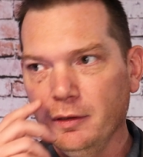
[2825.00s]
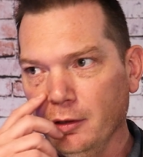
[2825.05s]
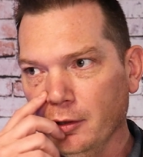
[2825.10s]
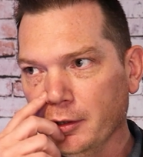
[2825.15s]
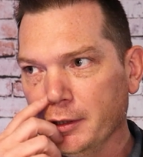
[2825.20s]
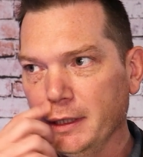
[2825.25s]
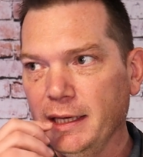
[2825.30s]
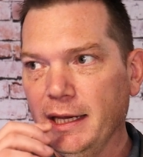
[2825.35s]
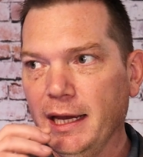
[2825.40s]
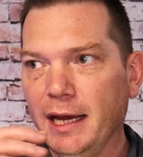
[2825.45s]

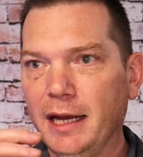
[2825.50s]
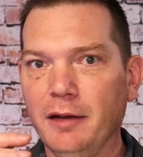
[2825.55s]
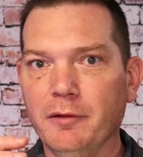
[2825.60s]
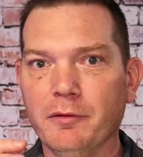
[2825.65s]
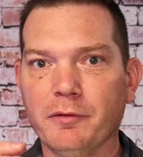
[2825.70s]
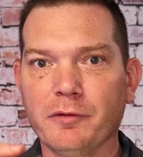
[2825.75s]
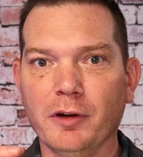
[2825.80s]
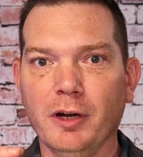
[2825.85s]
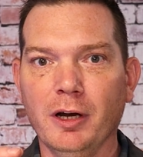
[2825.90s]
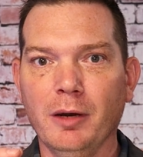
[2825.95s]
looking at it
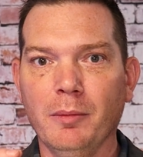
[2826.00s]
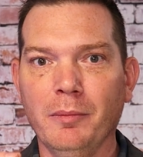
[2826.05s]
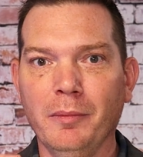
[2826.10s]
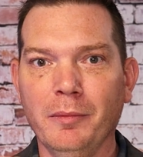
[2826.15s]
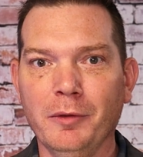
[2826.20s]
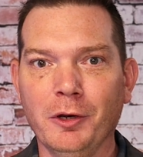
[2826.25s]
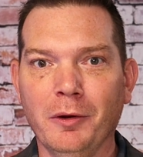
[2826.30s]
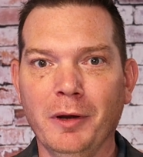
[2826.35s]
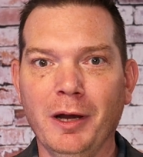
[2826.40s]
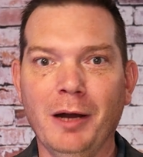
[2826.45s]
from,
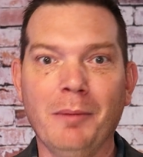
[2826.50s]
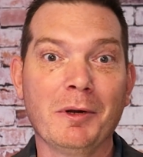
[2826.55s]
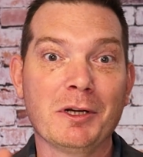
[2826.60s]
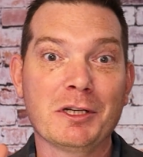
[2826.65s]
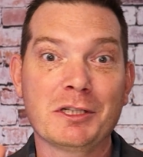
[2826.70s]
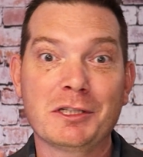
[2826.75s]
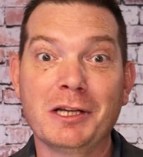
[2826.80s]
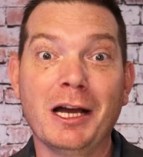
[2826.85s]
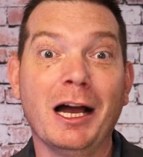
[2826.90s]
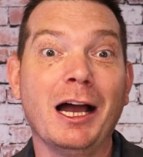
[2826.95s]
how
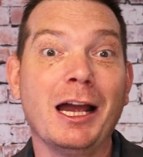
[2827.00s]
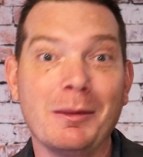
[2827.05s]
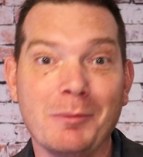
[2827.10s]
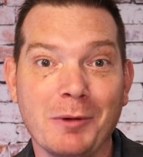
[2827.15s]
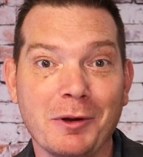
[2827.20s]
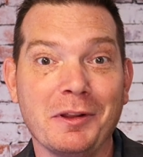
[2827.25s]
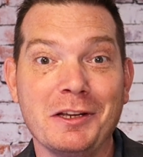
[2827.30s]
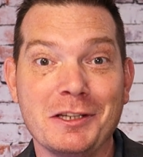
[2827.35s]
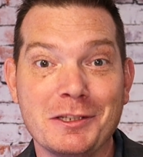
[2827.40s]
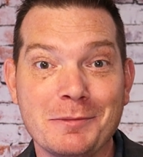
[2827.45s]
much time
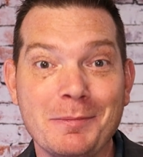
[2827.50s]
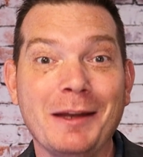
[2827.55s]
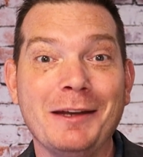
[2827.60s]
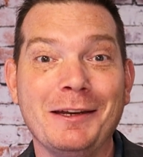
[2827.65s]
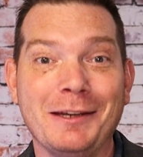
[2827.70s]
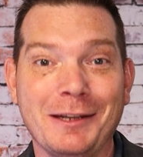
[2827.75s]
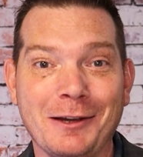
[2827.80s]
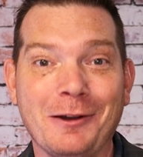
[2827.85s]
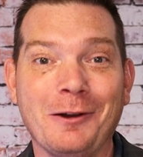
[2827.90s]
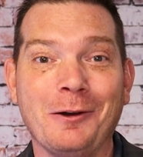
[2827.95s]
are they
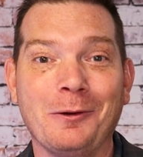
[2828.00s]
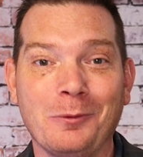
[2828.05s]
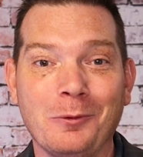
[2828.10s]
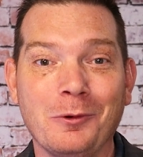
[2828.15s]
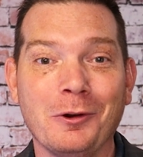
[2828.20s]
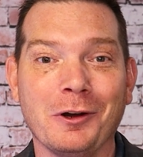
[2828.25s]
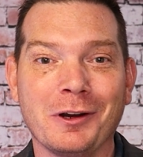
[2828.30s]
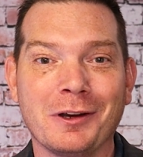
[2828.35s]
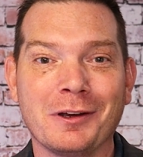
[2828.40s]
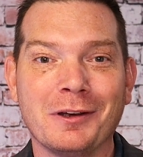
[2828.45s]
spending on
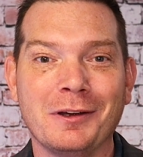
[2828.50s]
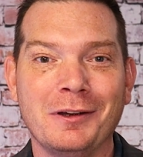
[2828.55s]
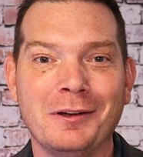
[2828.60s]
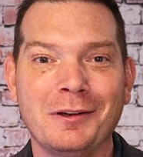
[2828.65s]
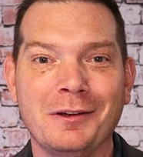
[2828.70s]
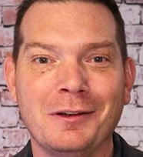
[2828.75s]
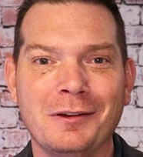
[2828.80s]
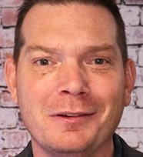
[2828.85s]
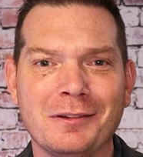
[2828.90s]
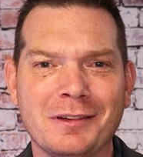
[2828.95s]
work
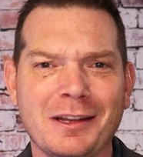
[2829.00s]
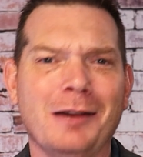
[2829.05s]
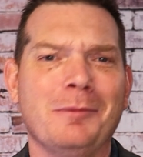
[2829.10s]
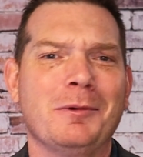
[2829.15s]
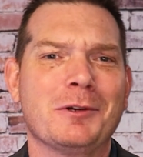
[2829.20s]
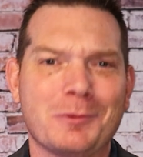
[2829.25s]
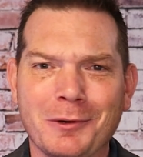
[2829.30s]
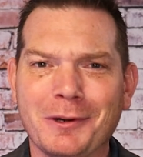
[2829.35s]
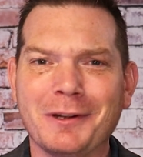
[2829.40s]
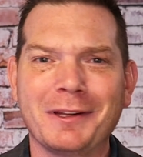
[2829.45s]
to how
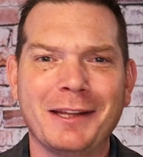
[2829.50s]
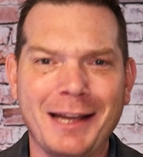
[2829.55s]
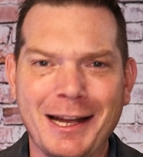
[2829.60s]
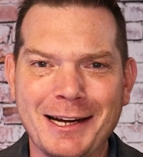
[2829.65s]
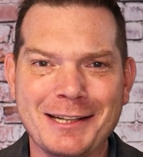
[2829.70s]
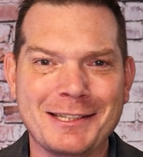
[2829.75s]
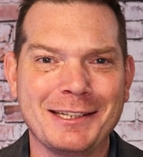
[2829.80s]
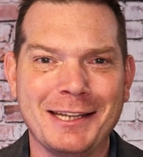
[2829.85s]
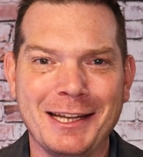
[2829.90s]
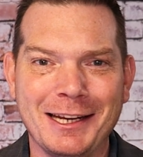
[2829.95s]
much work are they
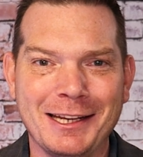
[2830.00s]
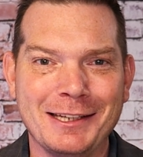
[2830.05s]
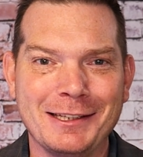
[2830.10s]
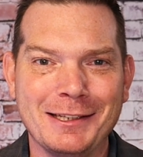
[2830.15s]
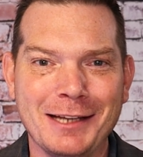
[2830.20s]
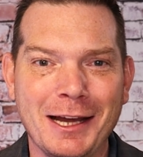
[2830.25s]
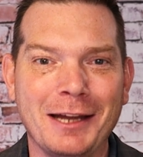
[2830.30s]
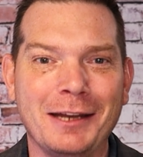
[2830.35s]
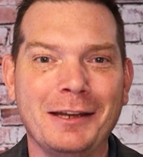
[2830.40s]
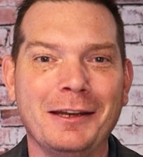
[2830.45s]
actually getting
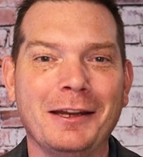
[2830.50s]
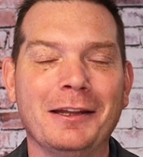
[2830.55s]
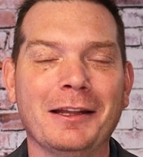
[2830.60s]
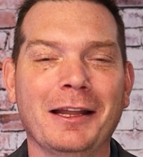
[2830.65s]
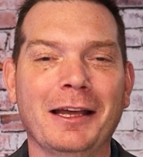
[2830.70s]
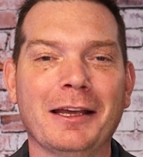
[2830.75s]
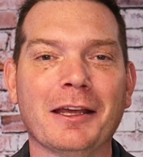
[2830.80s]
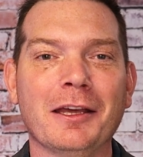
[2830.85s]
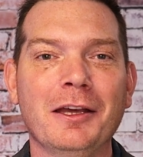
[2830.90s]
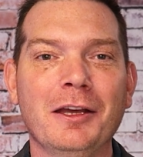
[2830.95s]
done? And
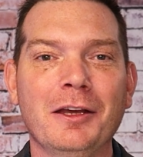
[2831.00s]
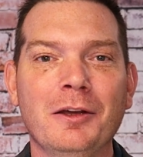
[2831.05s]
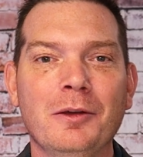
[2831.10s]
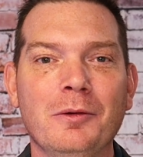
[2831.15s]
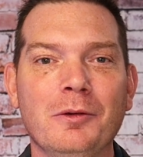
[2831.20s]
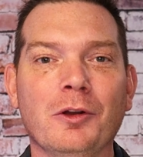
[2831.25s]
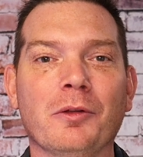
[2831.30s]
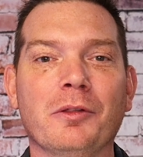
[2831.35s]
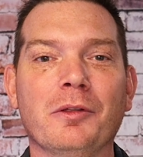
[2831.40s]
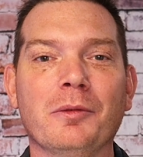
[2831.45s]
like,
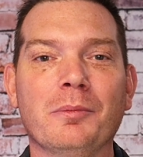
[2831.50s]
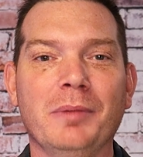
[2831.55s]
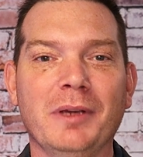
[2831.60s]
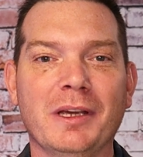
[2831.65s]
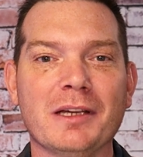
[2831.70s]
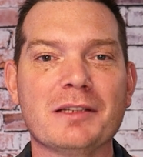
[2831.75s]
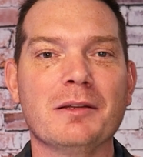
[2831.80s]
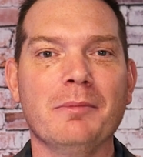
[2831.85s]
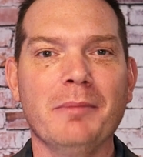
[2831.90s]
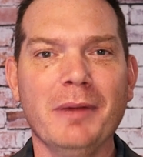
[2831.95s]

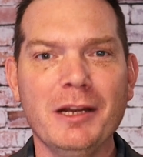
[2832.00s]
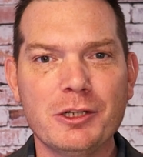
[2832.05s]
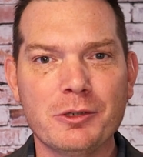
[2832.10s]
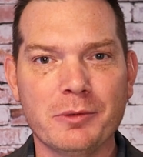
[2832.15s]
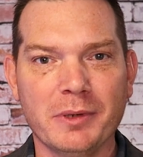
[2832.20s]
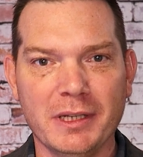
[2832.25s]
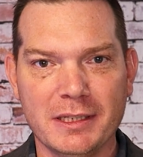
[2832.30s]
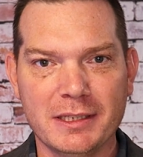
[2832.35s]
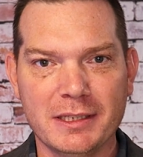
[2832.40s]
because the measuring